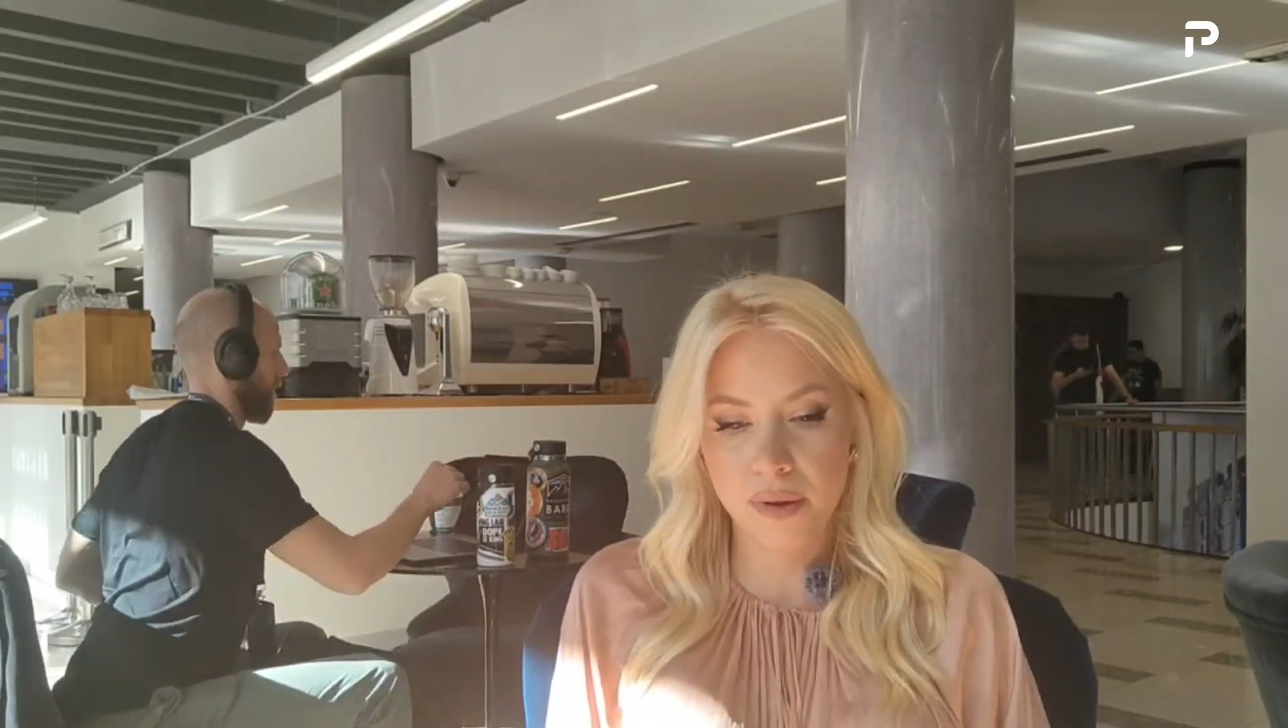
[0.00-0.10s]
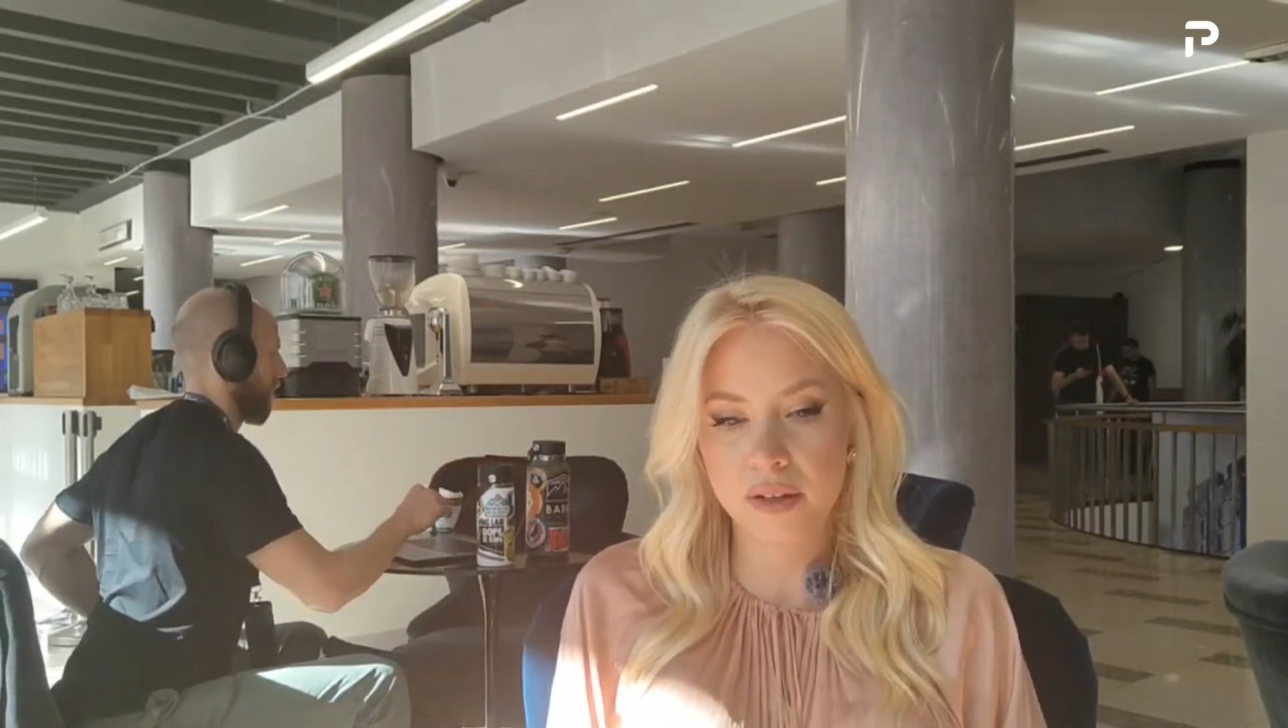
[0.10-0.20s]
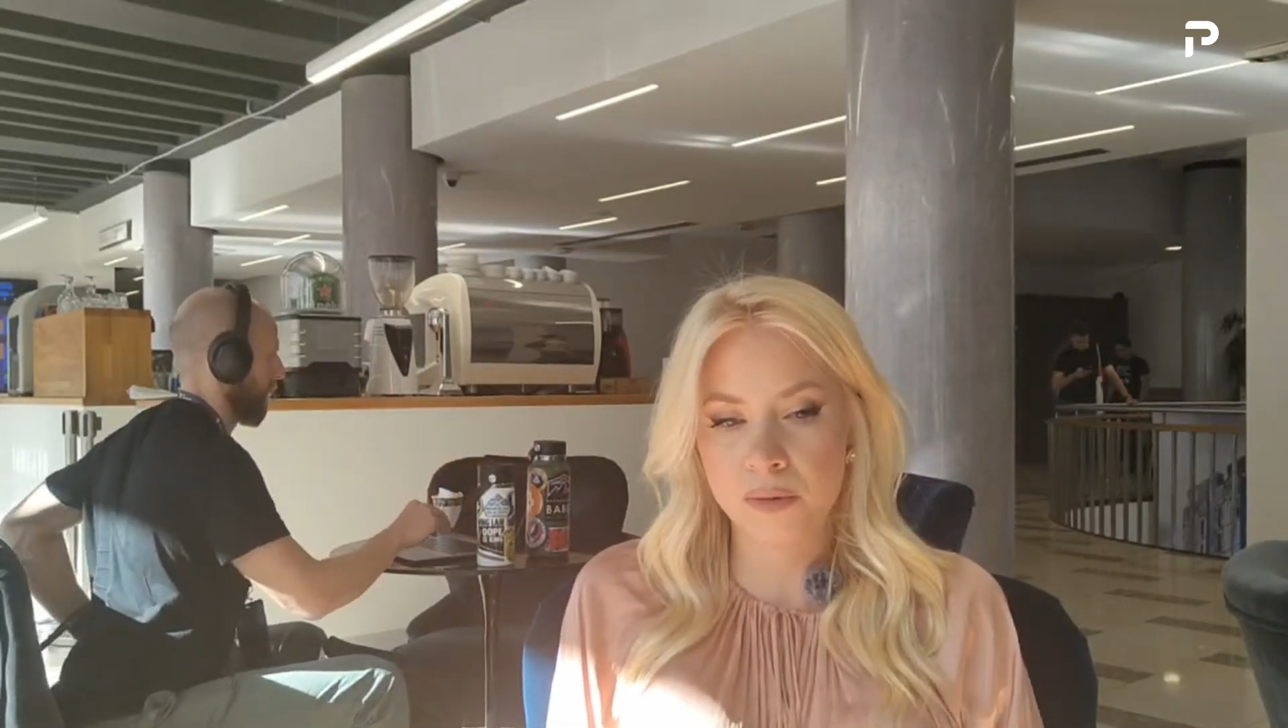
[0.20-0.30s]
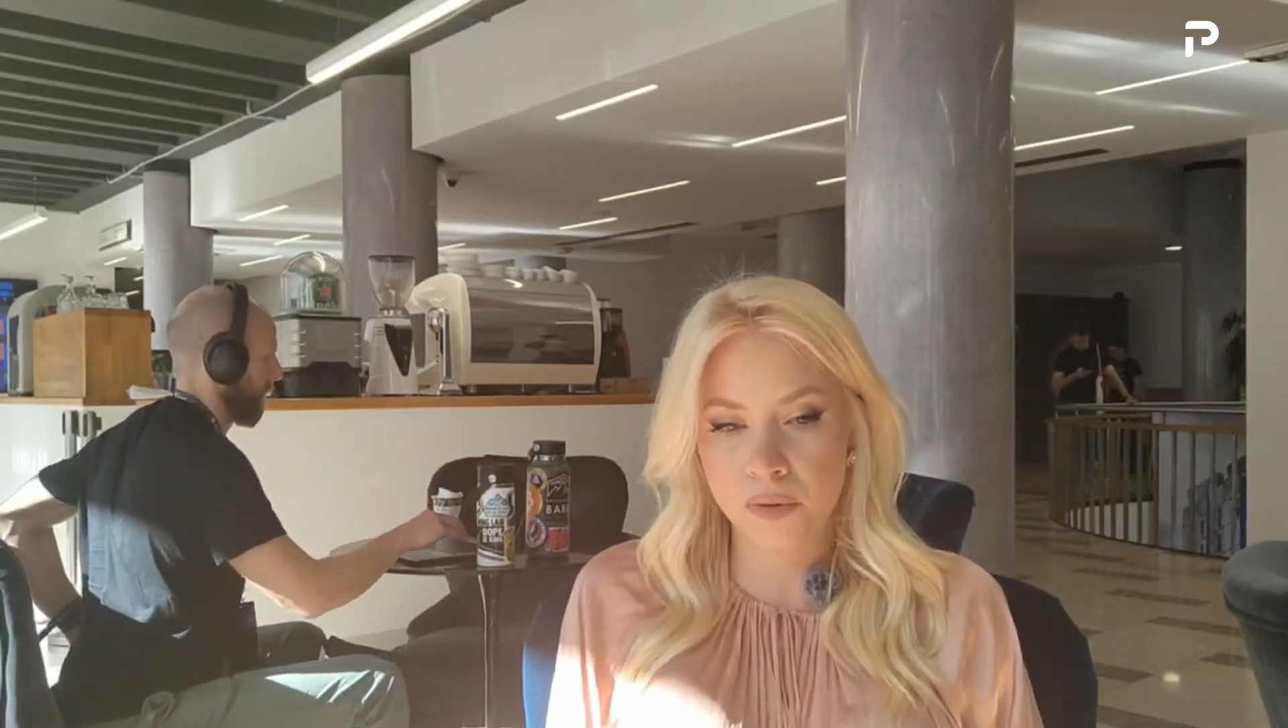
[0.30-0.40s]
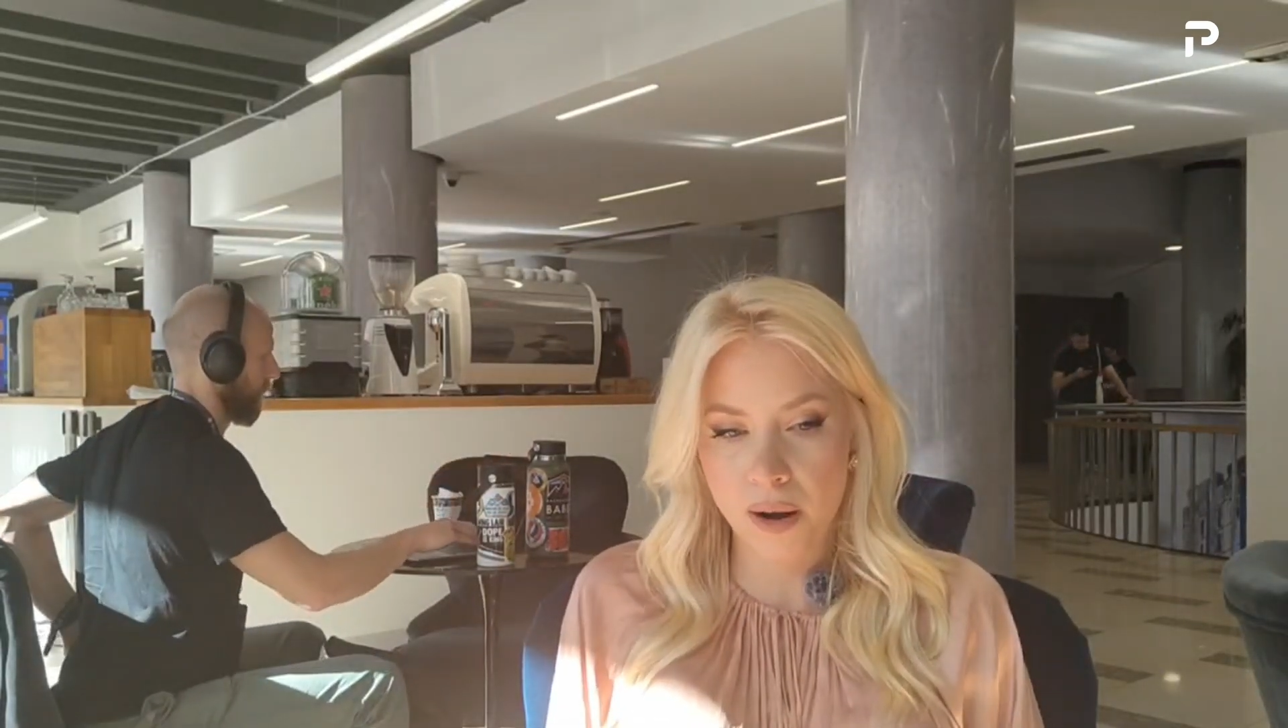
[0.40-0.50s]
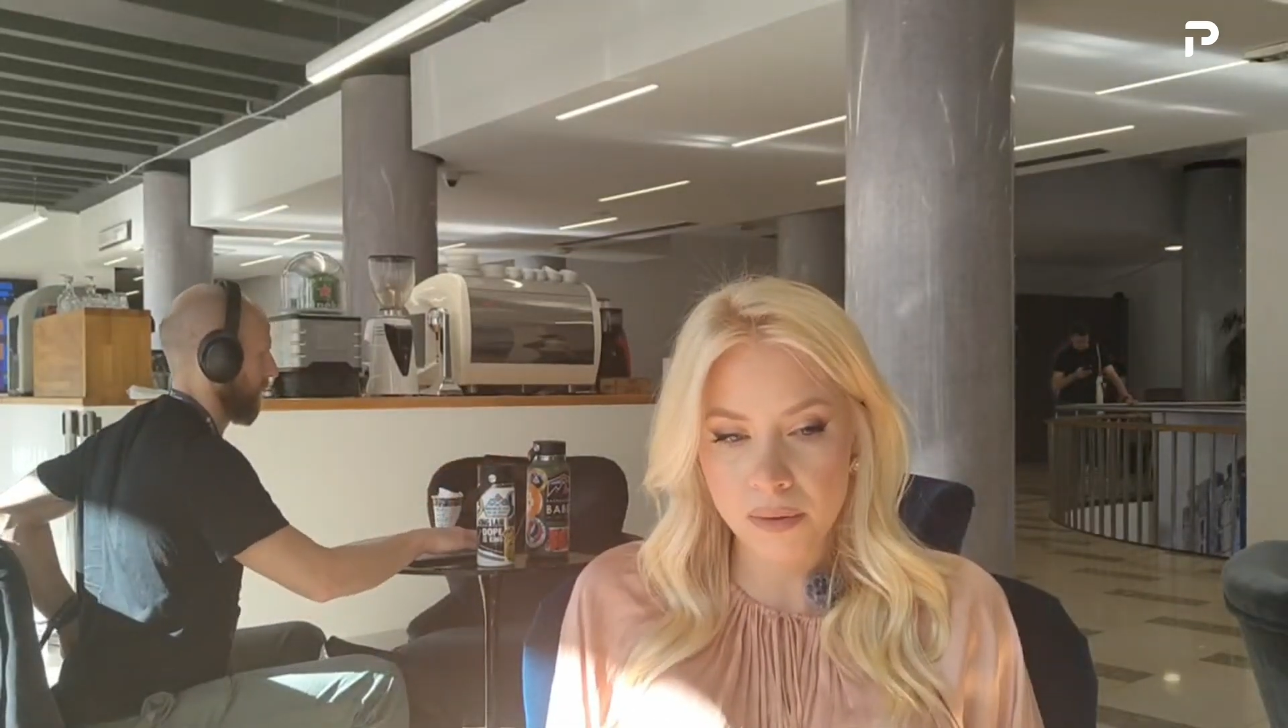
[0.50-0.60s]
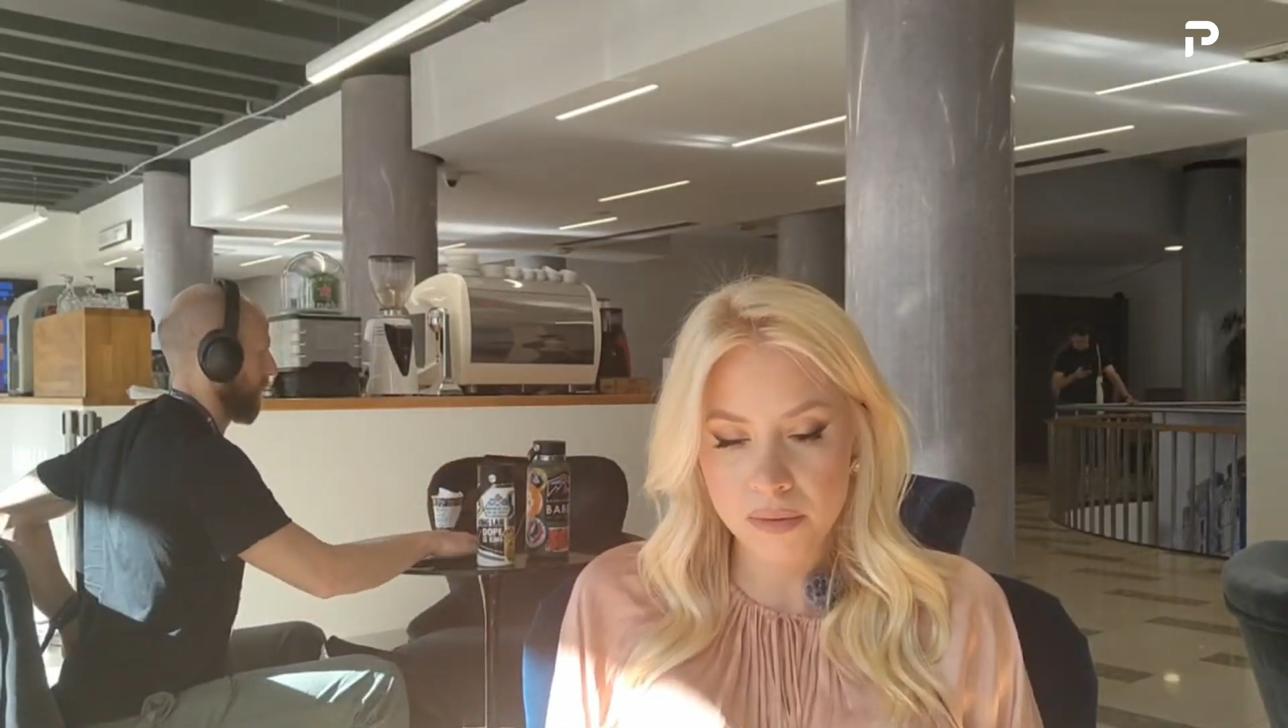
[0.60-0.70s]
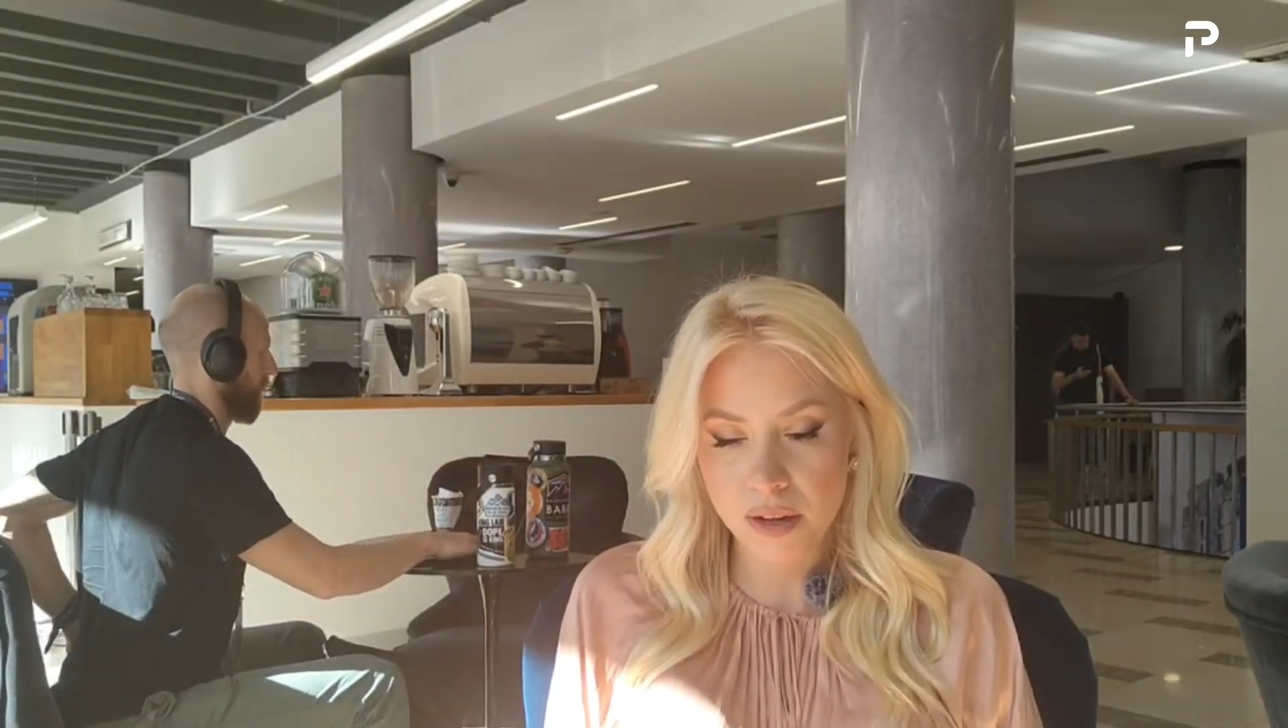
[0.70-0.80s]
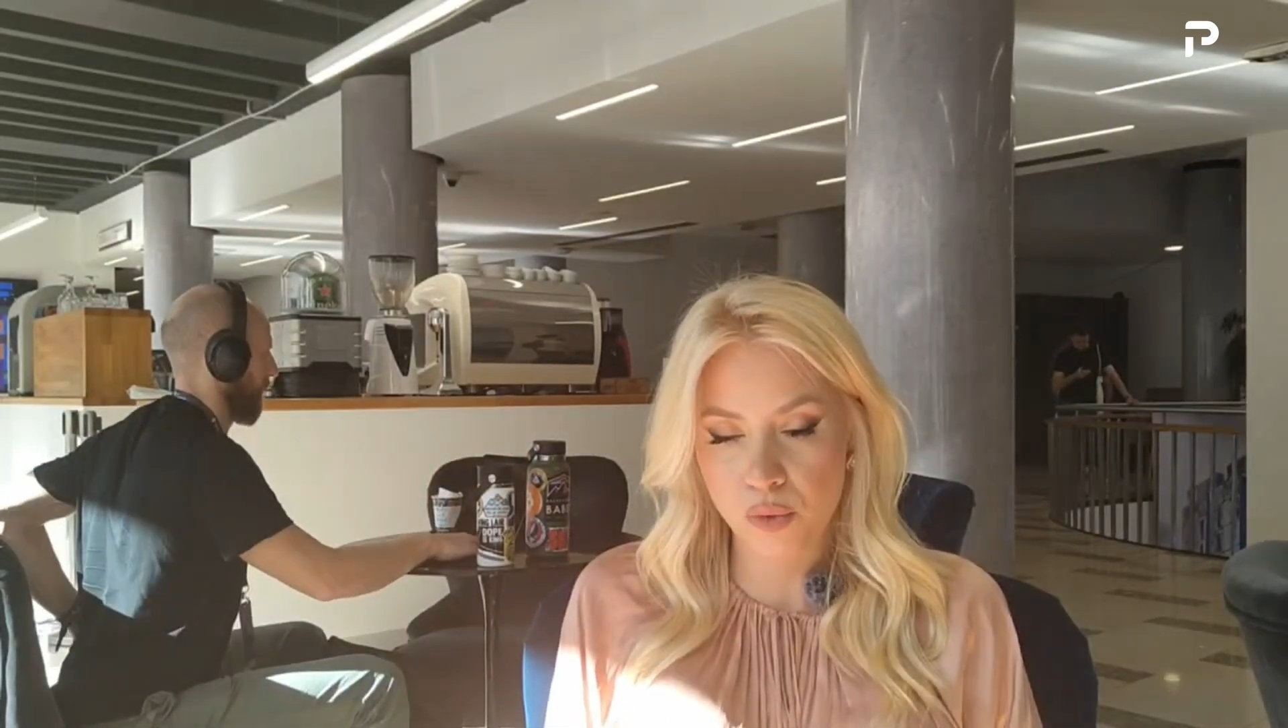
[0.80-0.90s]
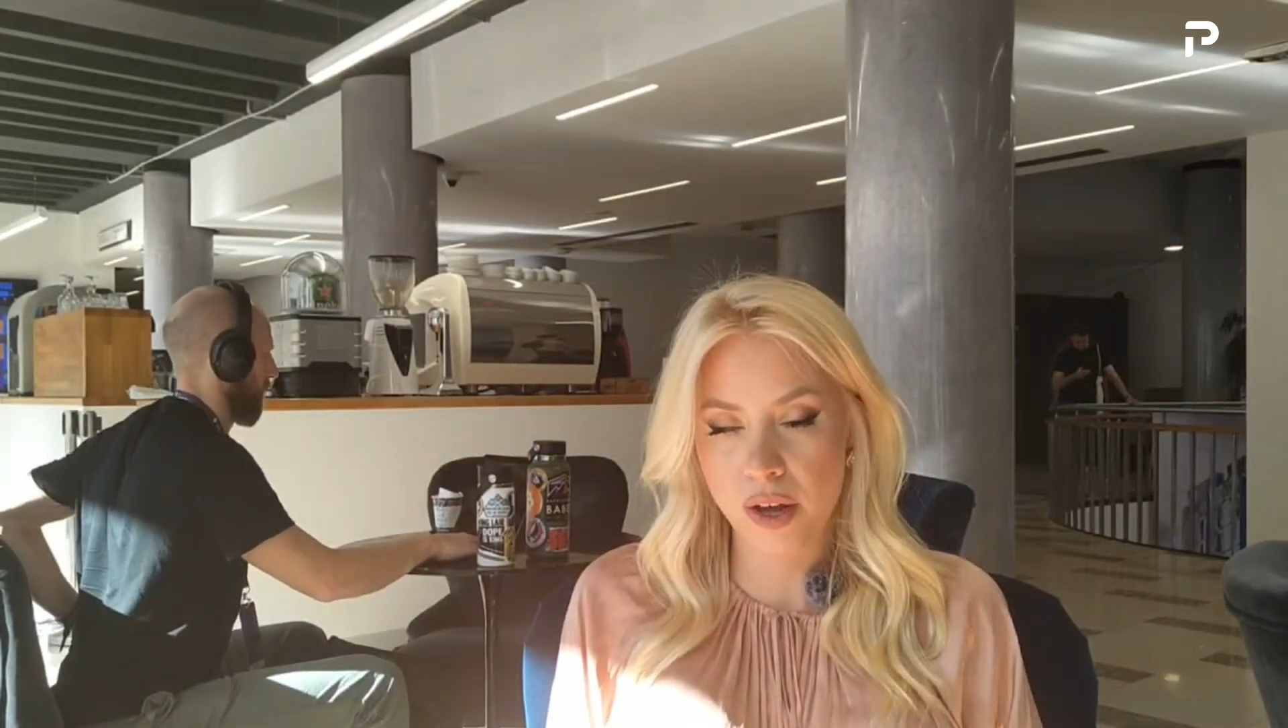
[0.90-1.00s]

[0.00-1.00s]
biggest problem that